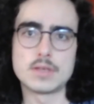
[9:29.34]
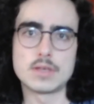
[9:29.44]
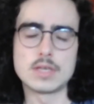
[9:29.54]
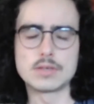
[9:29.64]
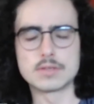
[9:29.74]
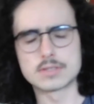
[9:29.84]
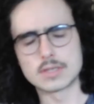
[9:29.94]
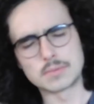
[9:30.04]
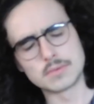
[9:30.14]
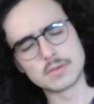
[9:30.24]
And you're just
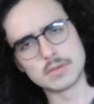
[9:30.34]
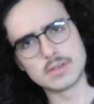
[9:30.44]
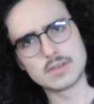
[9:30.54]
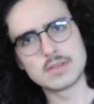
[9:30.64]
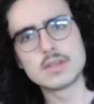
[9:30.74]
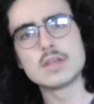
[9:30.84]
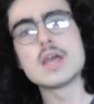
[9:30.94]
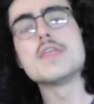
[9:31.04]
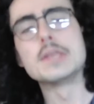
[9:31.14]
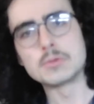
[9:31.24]
like, what?
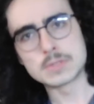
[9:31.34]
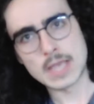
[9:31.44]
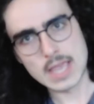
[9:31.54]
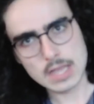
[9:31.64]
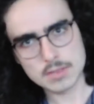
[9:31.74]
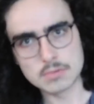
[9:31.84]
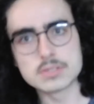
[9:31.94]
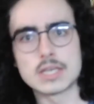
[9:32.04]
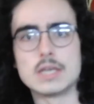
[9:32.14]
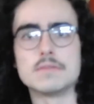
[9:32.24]
And then you take those
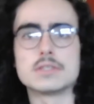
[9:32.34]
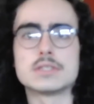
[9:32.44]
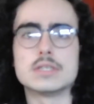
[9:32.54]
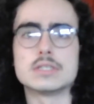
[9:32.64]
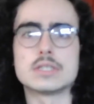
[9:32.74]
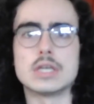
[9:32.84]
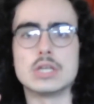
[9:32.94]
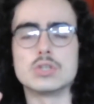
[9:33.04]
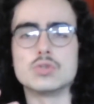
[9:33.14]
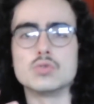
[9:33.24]
canvases
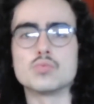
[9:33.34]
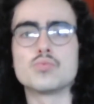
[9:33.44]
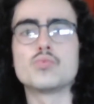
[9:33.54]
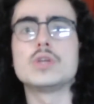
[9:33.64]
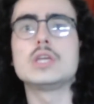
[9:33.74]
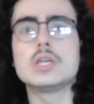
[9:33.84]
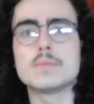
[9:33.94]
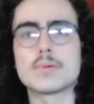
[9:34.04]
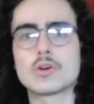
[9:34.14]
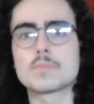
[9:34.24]
and you
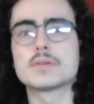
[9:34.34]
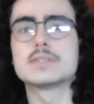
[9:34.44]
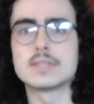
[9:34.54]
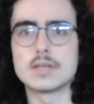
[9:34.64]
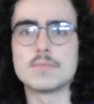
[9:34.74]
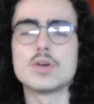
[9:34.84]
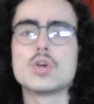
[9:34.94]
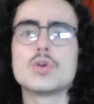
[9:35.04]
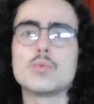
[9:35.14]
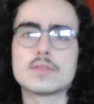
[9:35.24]
repurpose them
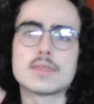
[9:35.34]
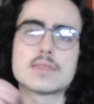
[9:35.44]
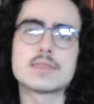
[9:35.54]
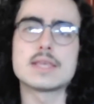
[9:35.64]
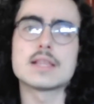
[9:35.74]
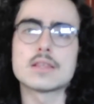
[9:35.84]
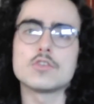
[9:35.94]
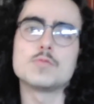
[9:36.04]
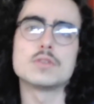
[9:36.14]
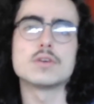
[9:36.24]
with the thing that
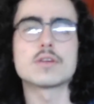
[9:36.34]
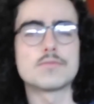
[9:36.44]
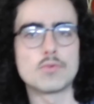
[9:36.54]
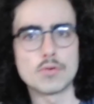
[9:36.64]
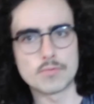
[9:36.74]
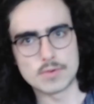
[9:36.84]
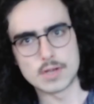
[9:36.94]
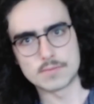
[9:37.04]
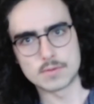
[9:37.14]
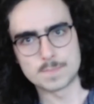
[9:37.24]
you've been looking for
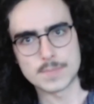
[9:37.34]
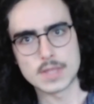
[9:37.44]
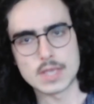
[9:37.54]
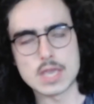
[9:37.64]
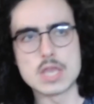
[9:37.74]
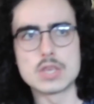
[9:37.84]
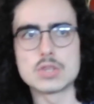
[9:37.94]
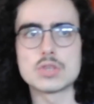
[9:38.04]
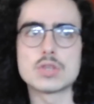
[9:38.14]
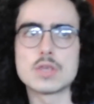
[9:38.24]
forever. And
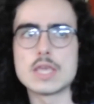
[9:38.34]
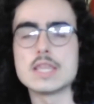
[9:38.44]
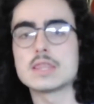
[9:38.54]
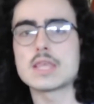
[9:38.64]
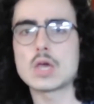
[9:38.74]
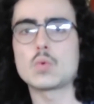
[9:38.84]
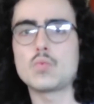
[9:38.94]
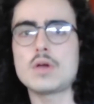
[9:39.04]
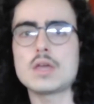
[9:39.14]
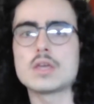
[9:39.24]
in that
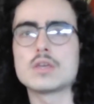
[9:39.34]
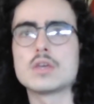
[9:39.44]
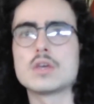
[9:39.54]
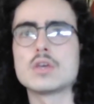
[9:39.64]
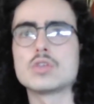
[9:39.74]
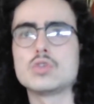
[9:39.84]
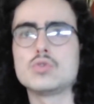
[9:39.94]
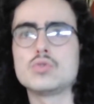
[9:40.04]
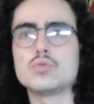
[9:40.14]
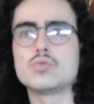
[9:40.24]
way,
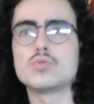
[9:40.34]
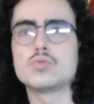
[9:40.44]
you